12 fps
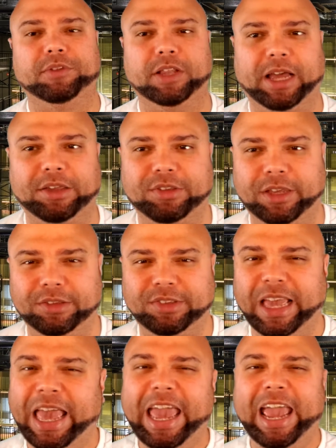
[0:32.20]
Velasquez,
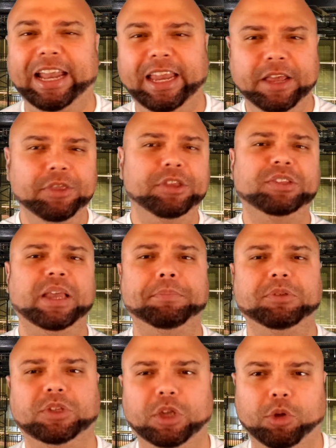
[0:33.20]
and in this
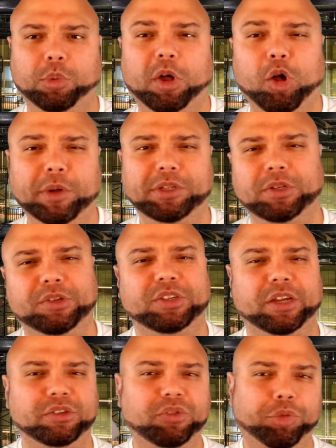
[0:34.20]
episode, we're going to
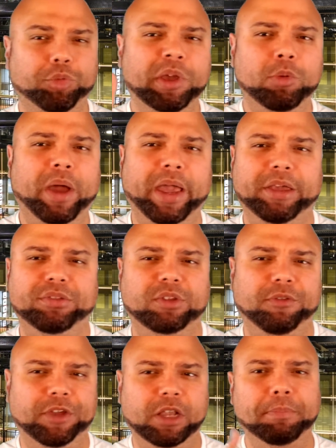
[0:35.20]
discuss 3 ways
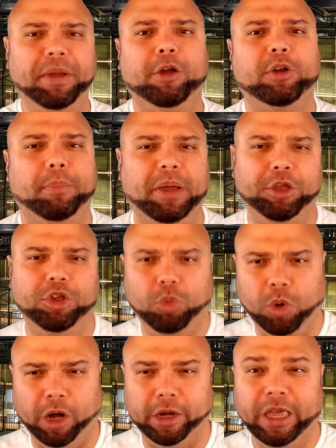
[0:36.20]
to feel empowered about your
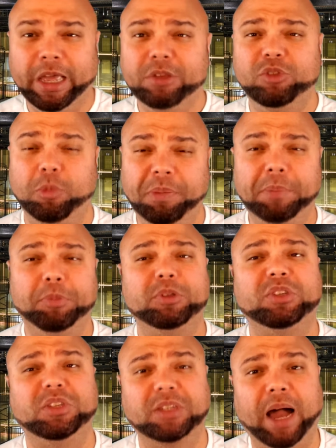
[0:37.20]
work so people
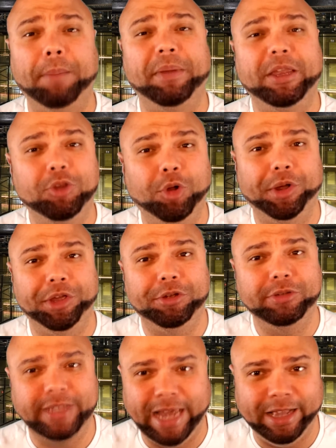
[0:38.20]
stop ignoring your
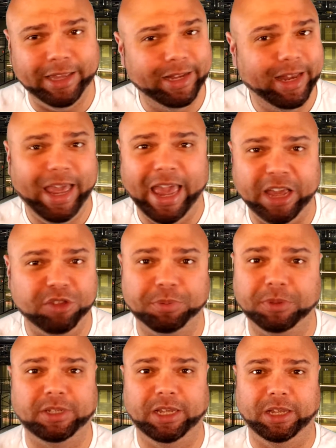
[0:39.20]
talent,
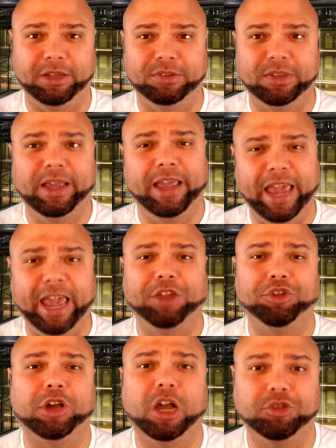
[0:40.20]
expertise, and
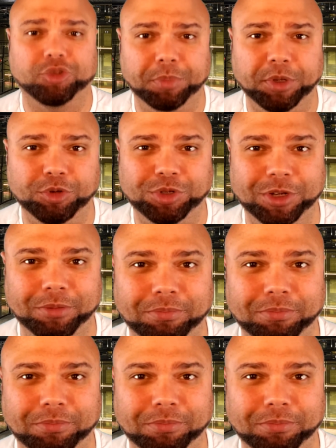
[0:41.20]
your contribution.